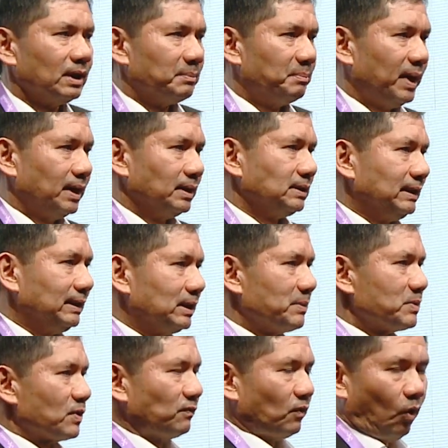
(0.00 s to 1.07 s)
but in terms
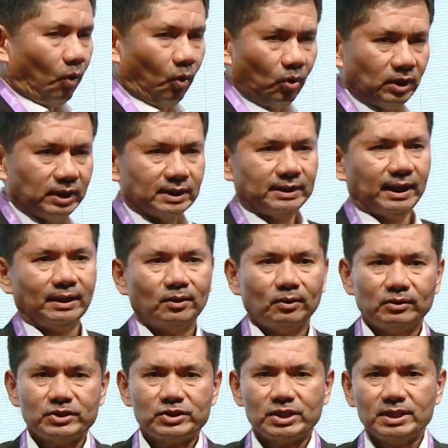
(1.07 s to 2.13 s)
of all the
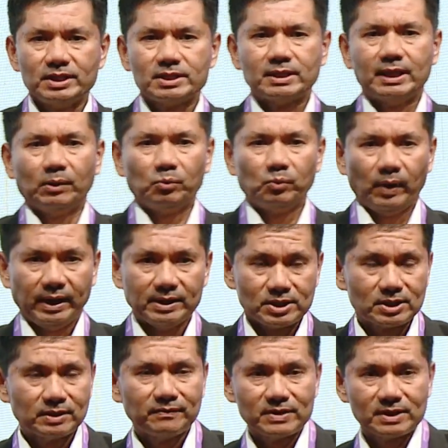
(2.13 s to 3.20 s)
technologies and
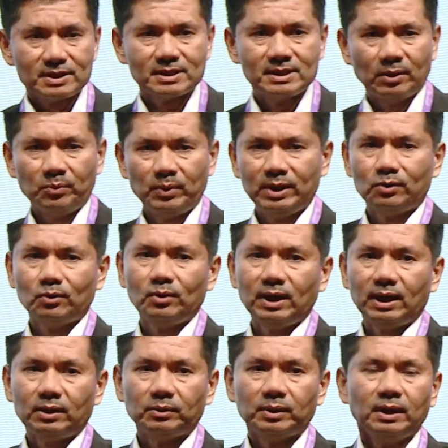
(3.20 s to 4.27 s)
services that we roll
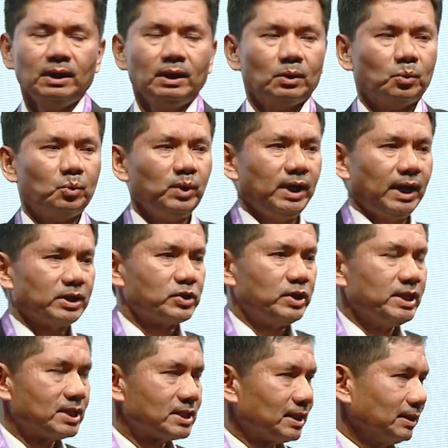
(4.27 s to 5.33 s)
out, we actually
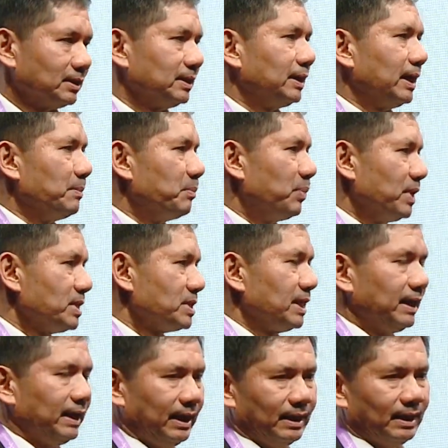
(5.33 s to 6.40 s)
started
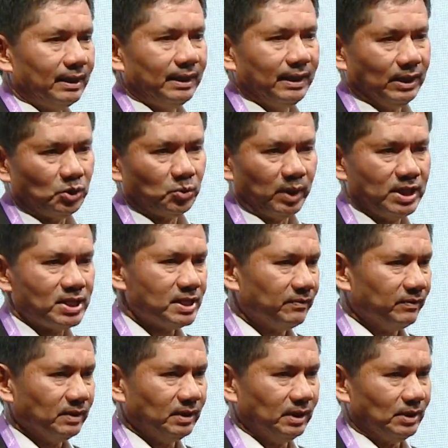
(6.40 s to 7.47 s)
embracing AI in
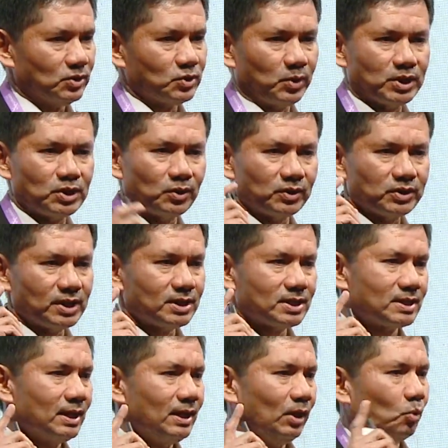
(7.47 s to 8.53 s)
2017. So it's not
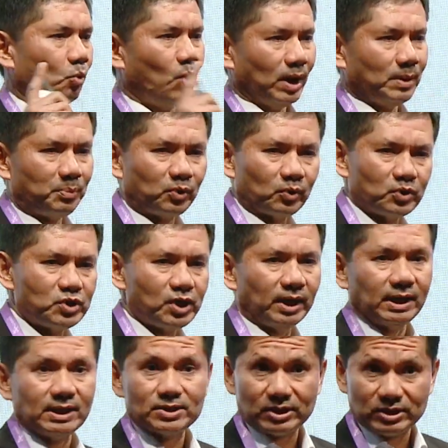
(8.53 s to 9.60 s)
just one project,
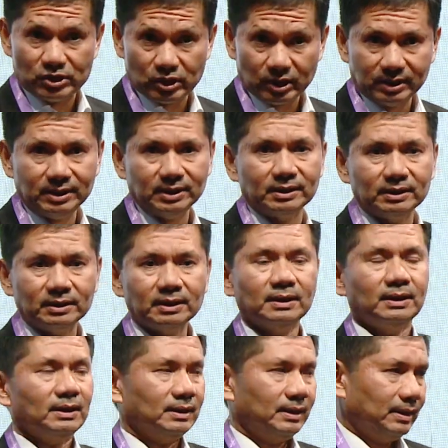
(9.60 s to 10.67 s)
it's a journey,
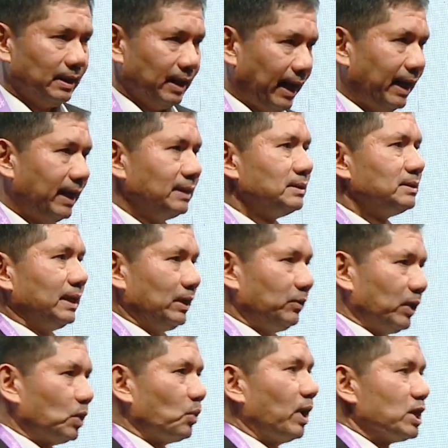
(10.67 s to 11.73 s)
and it
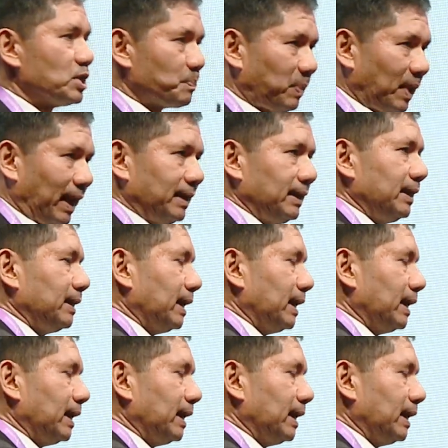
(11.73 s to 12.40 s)
requires planning,